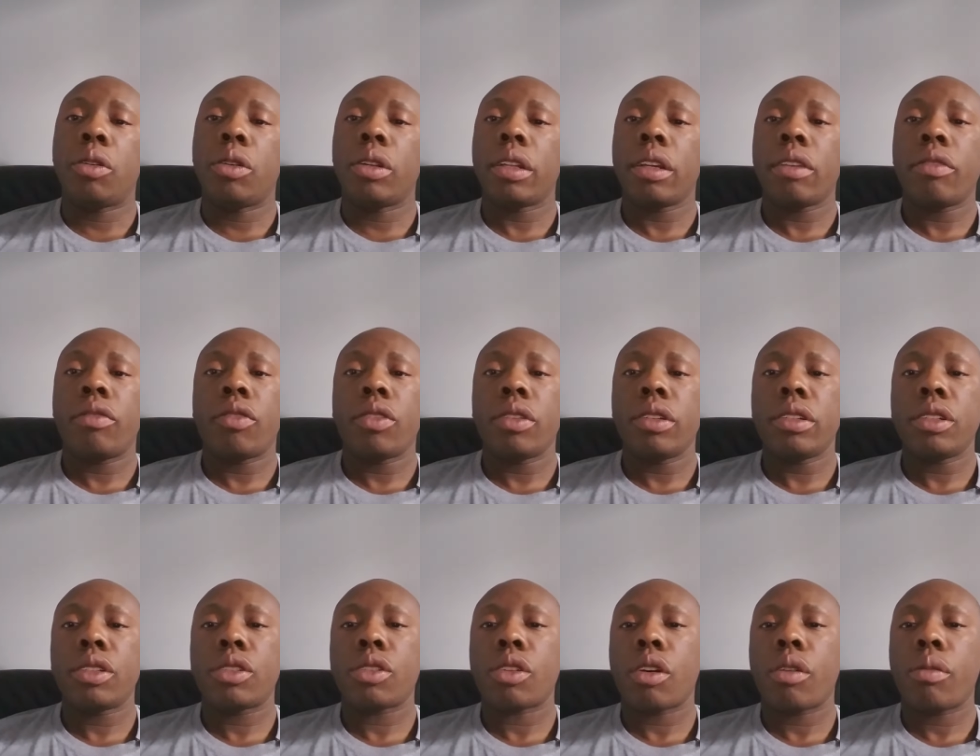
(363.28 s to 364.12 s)
calling for
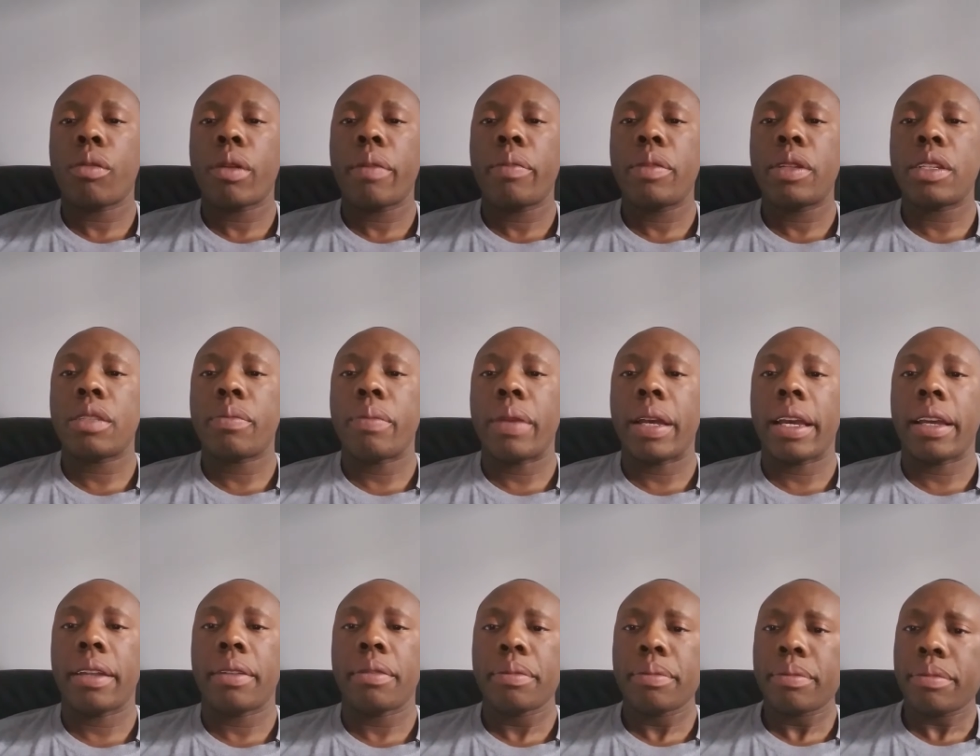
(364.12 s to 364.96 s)
an assault weapons
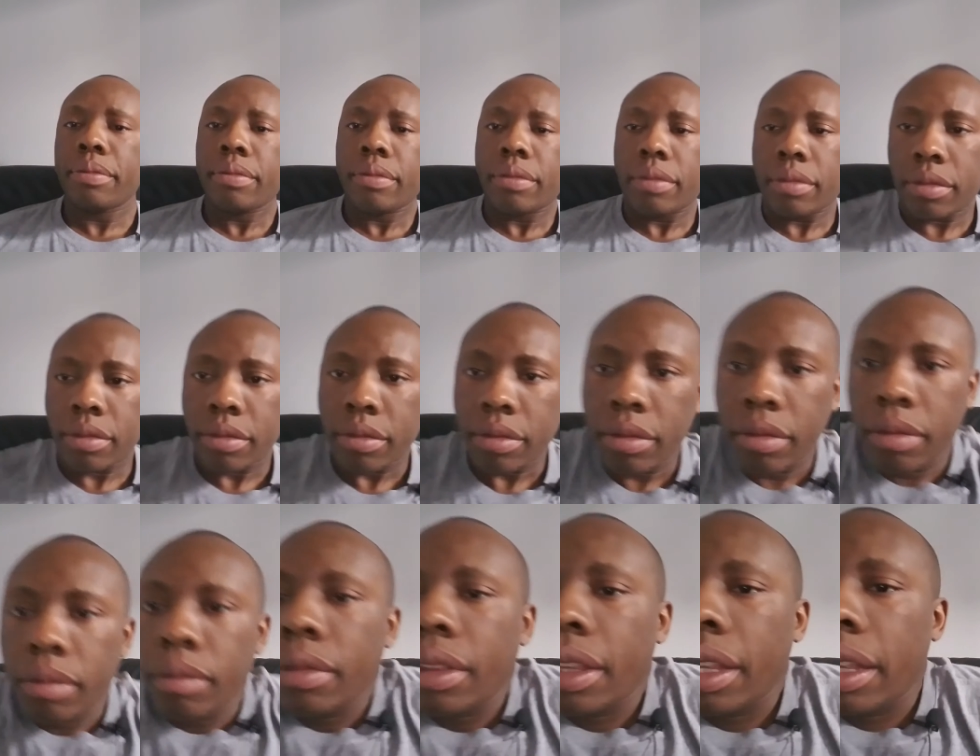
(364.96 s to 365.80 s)
ban
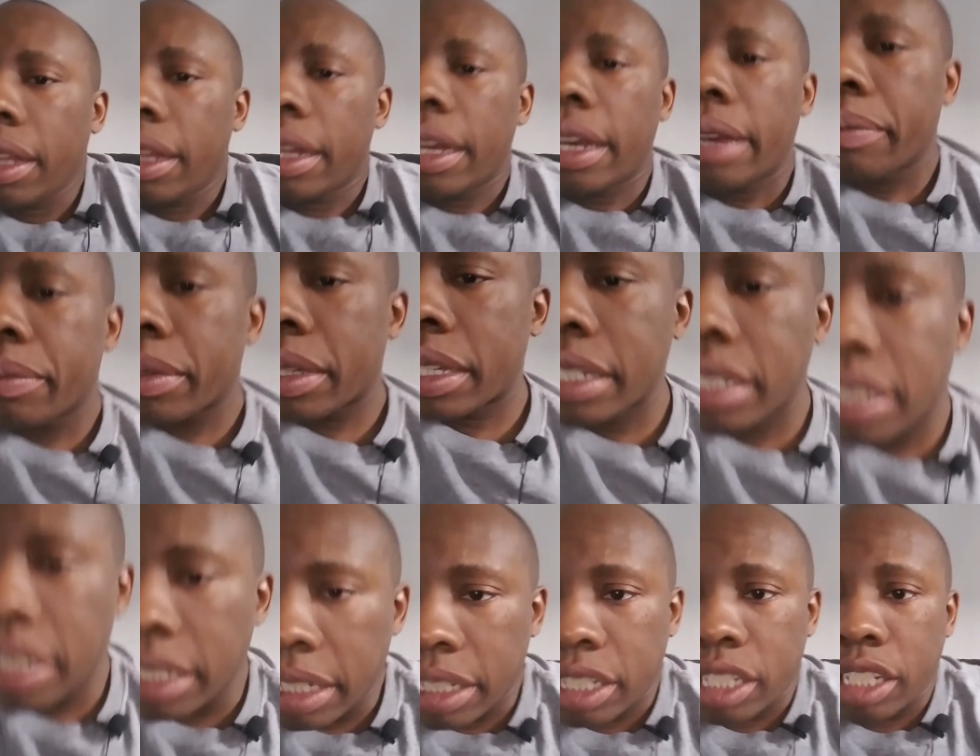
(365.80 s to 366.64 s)
I'm
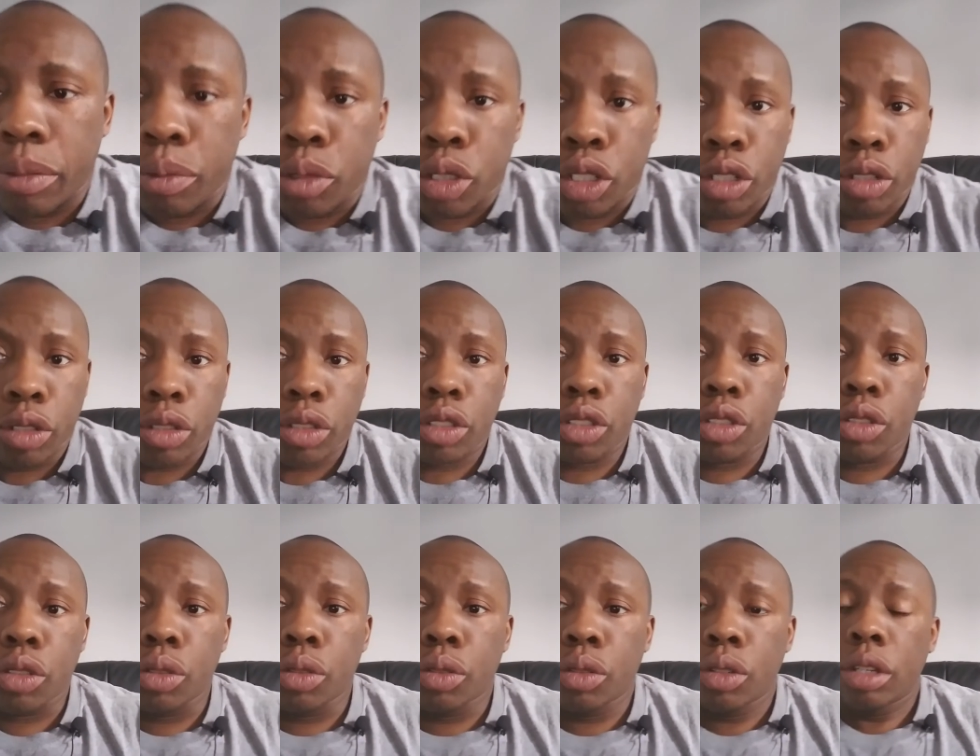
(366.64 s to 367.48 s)
guessing similar
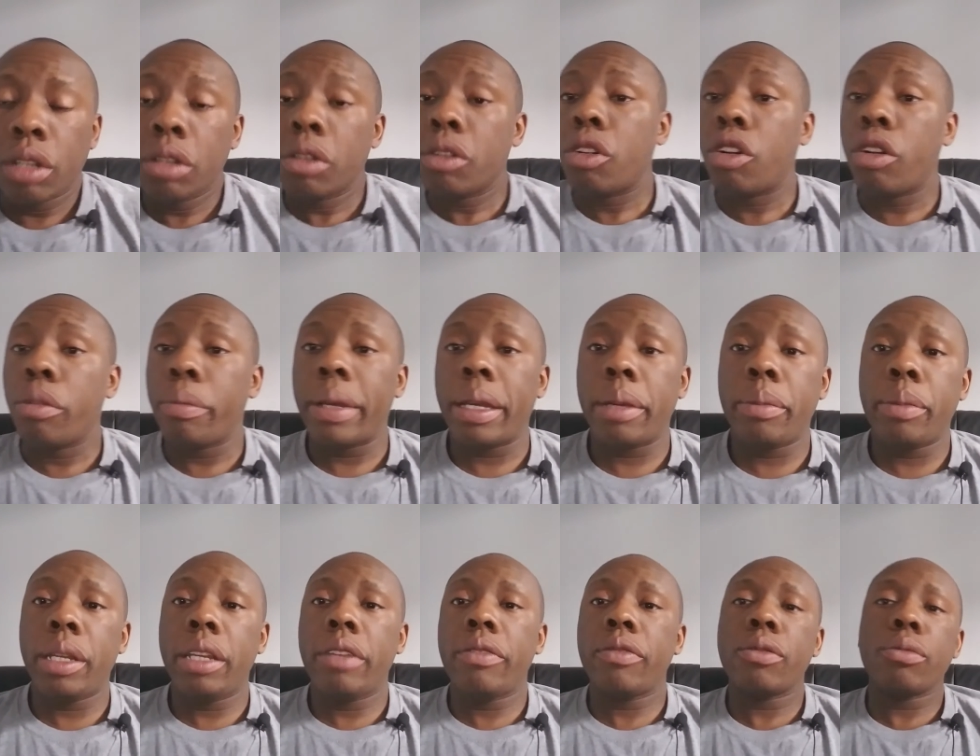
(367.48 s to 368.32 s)
to, or
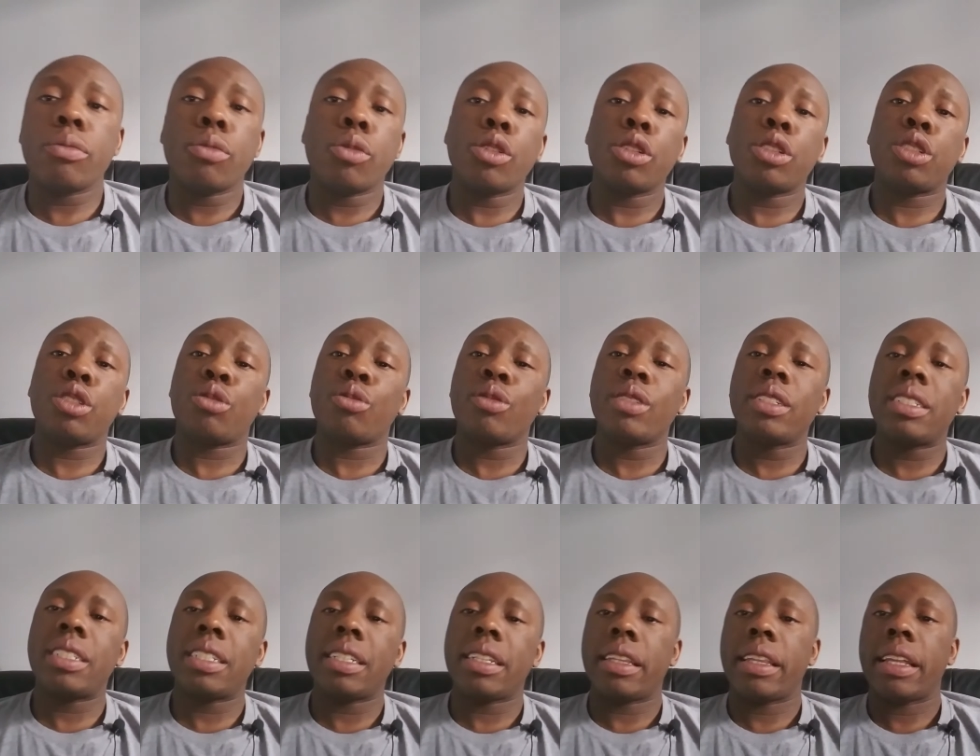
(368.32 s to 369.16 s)
maybe even more
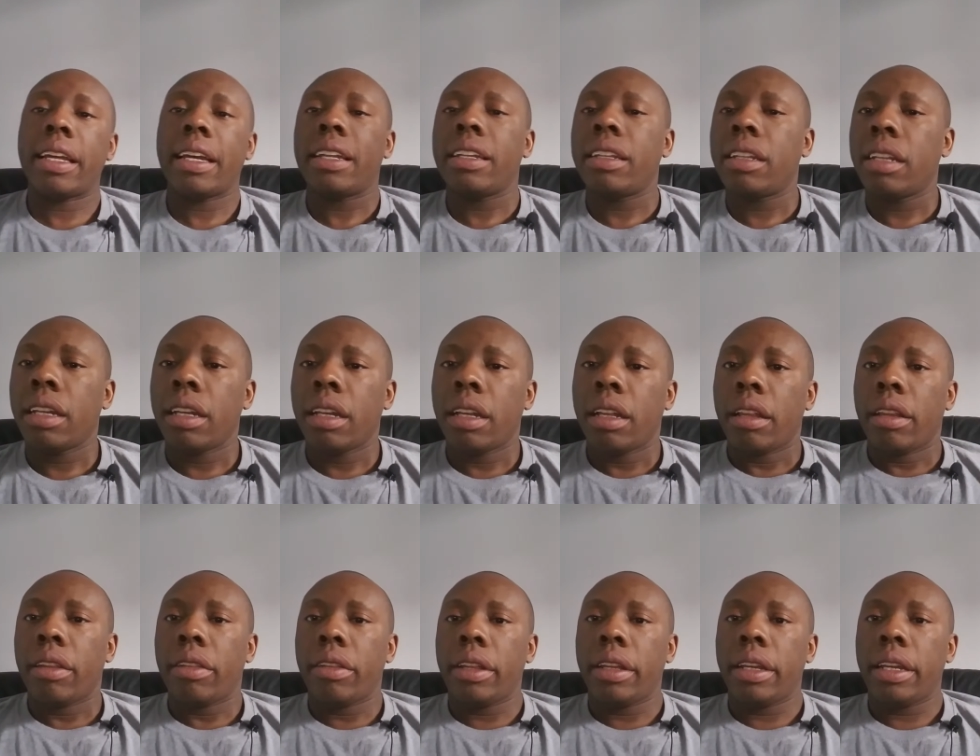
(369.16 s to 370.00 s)
stringent than,
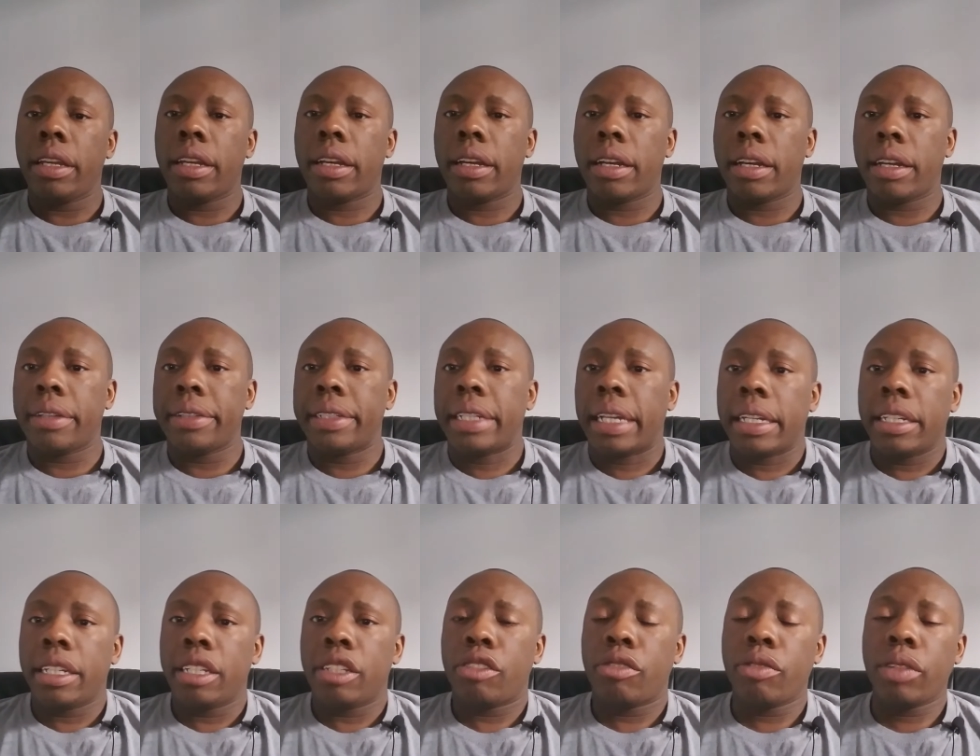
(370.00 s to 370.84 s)
the uh,
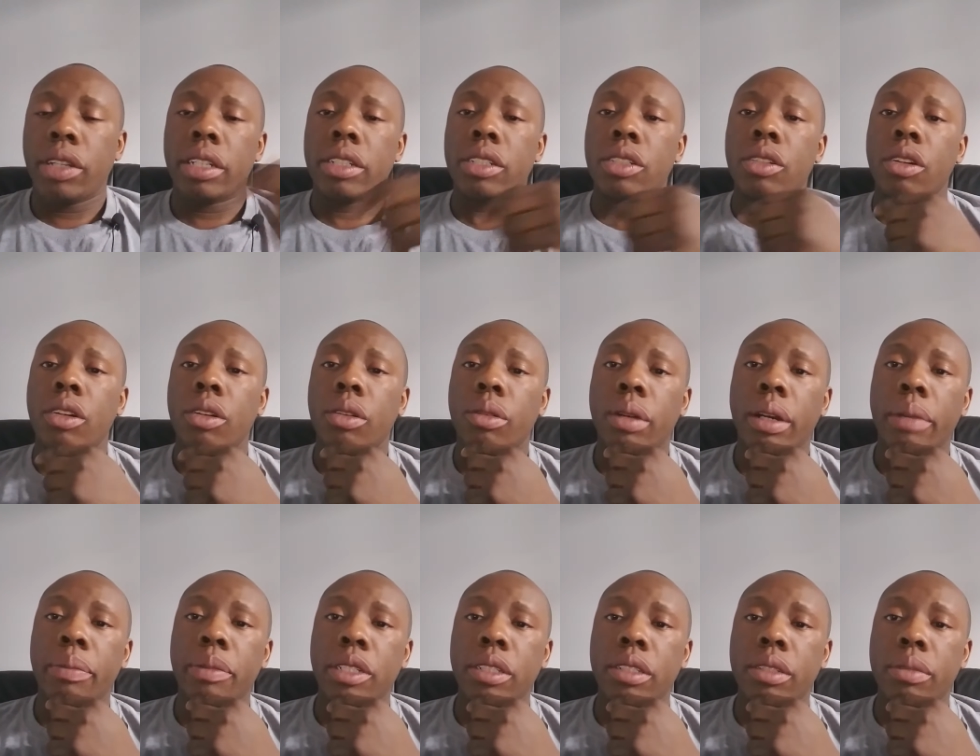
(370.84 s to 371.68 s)
93 assault
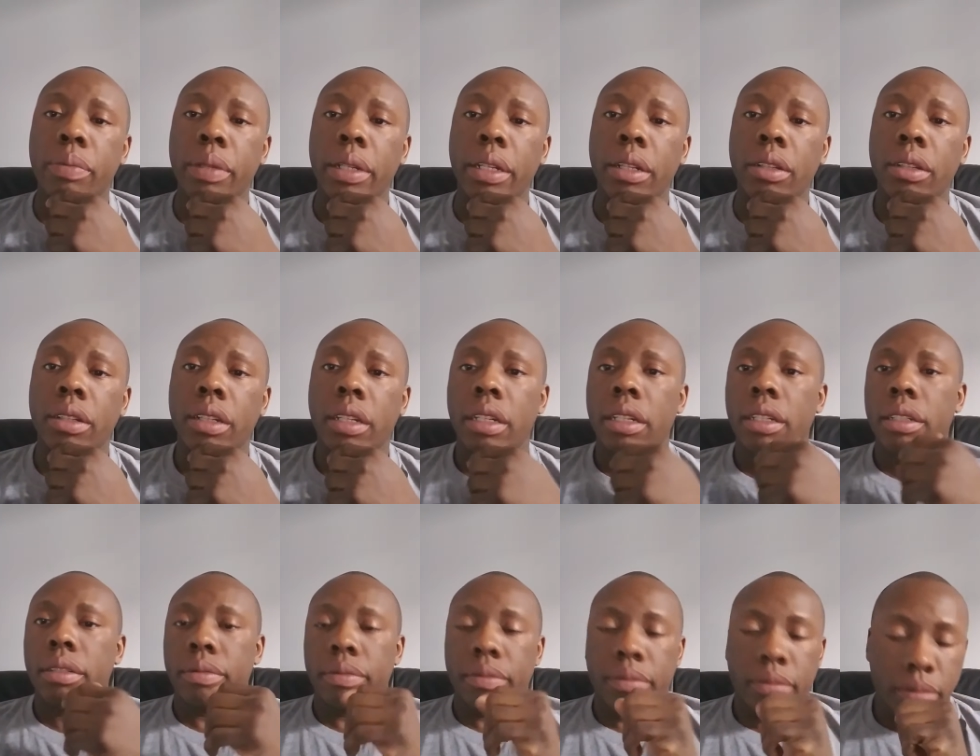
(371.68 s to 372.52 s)
weapons bill,
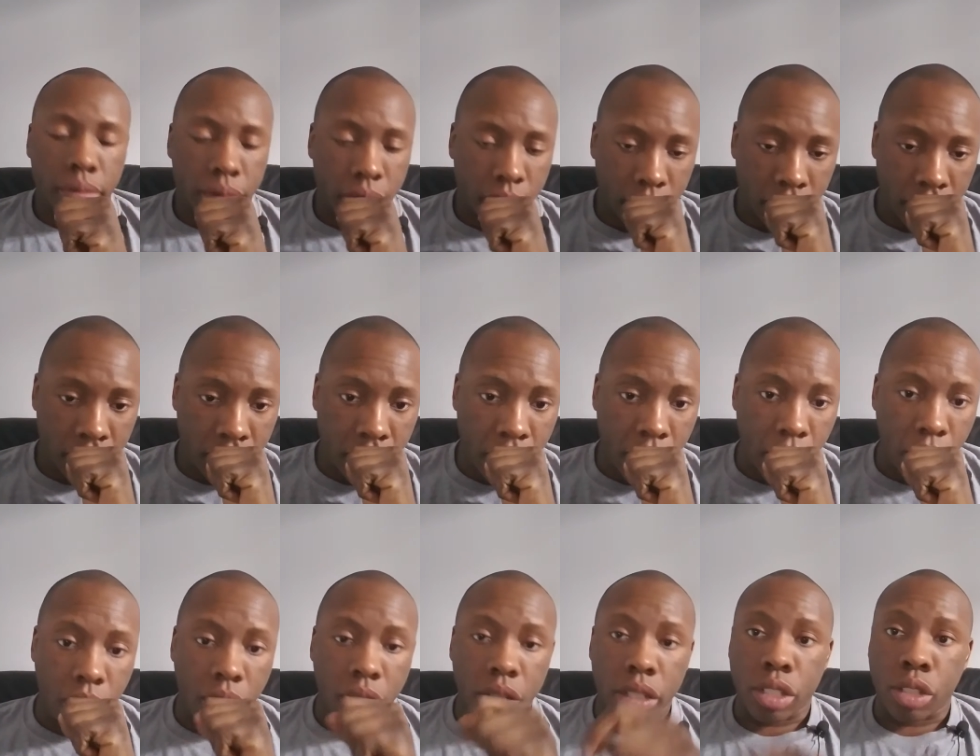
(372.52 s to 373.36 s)

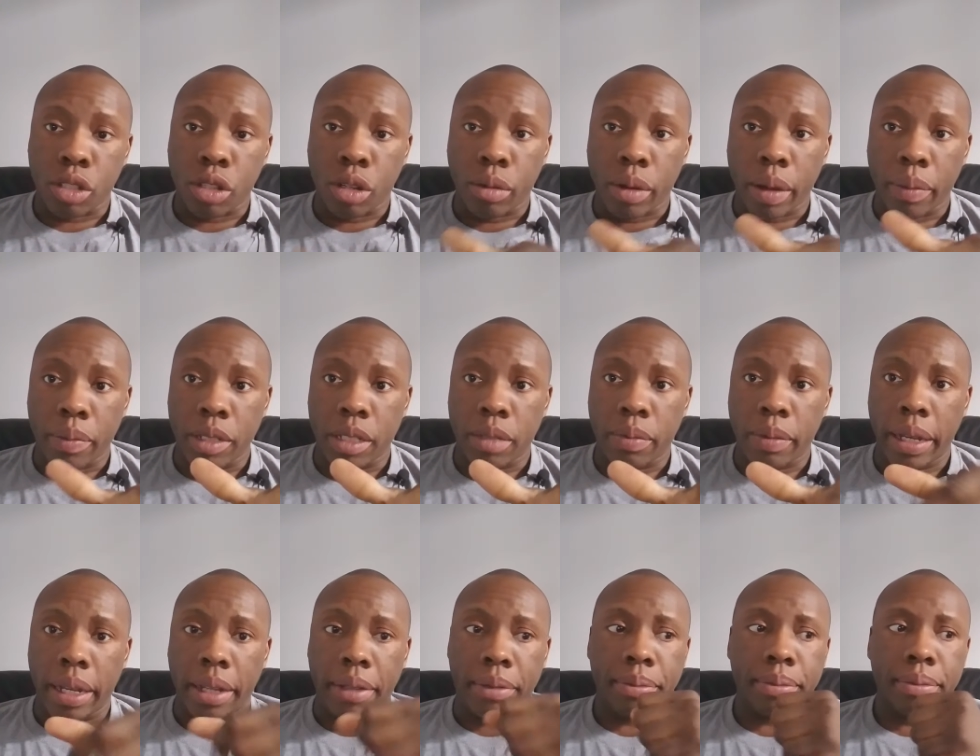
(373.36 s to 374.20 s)
assault weapons
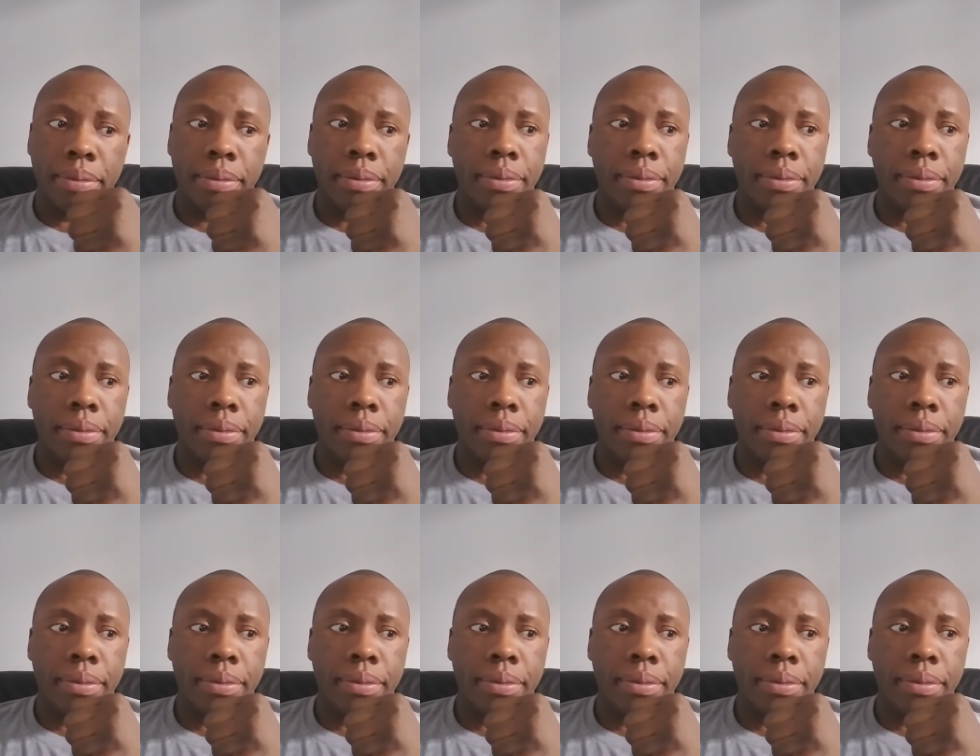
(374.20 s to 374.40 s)
ban.